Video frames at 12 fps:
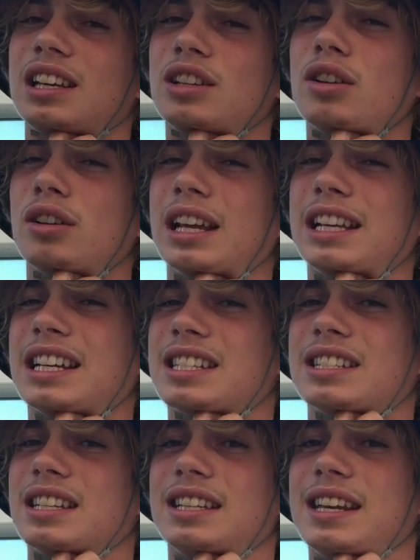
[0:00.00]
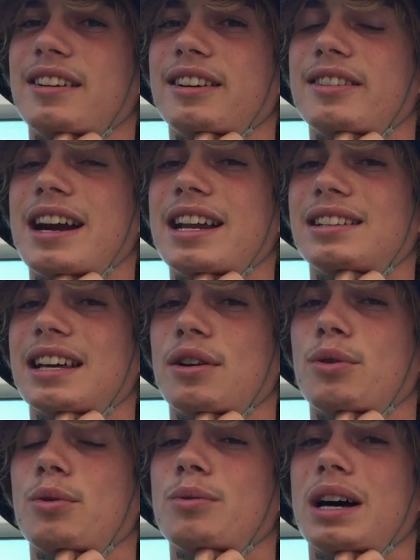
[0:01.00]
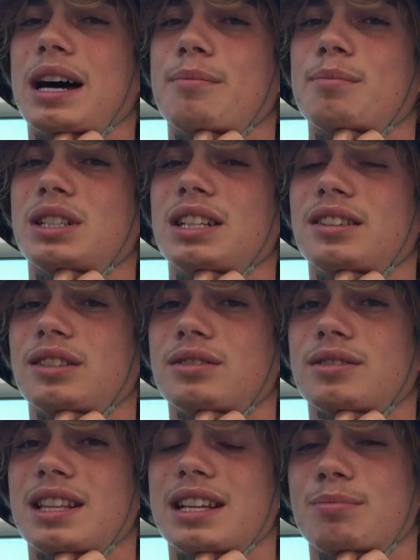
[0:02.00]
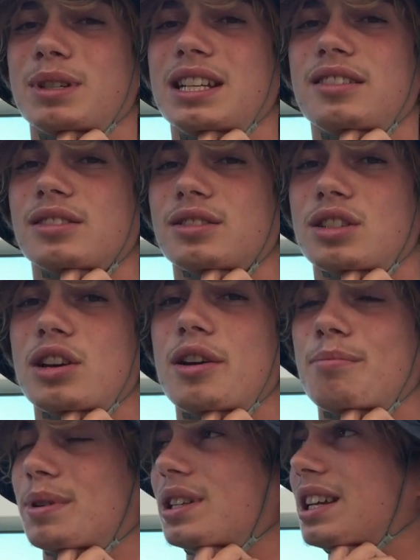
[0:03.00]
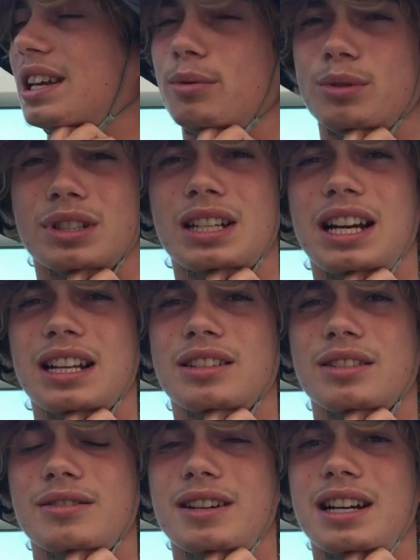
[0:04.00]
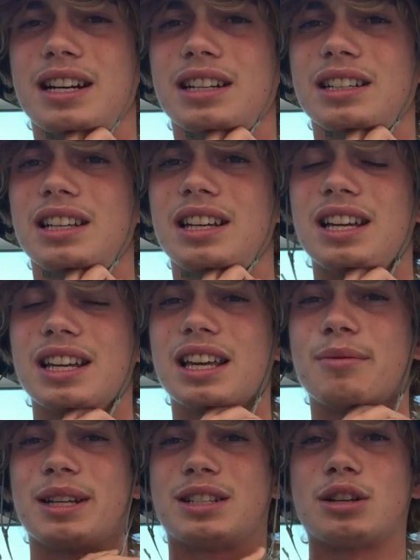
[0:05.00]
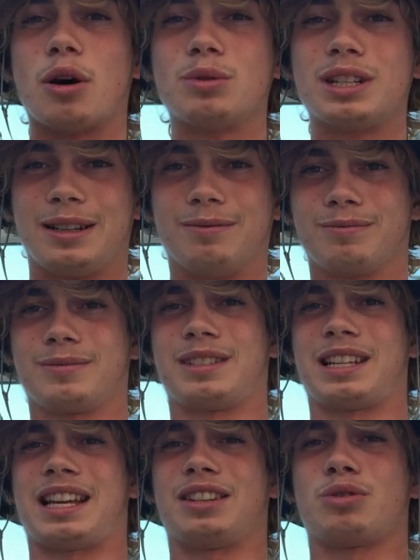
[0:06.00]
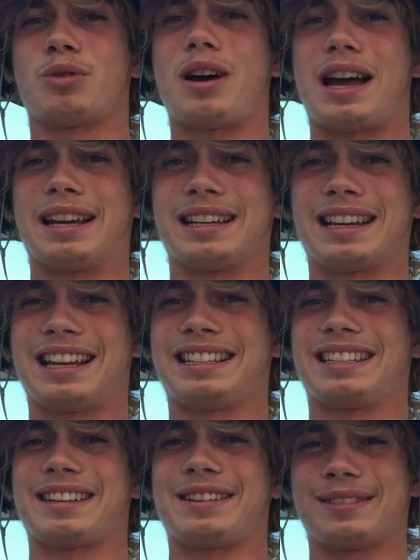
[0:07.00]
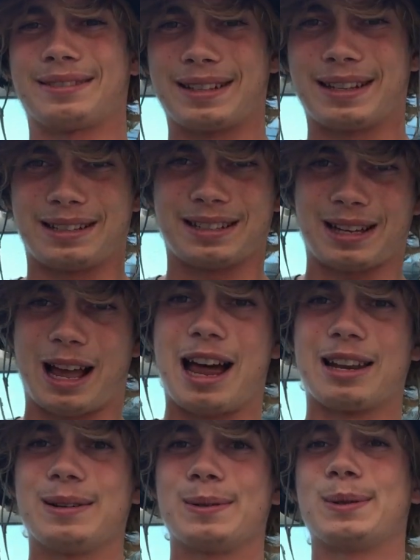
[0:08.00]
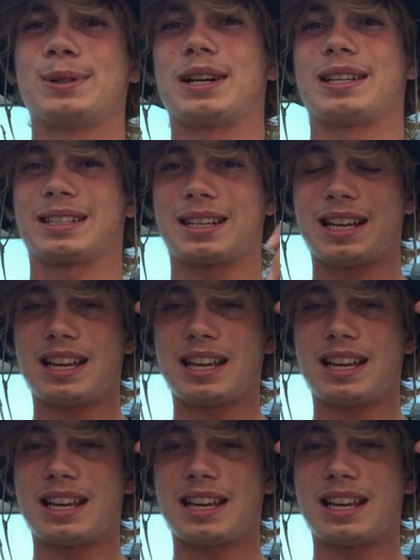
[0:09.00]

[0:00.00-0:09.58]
it doesn't deteriorate at all. These materials don't, but it will start to get a bit salty and dry, and so it's harder to adjust.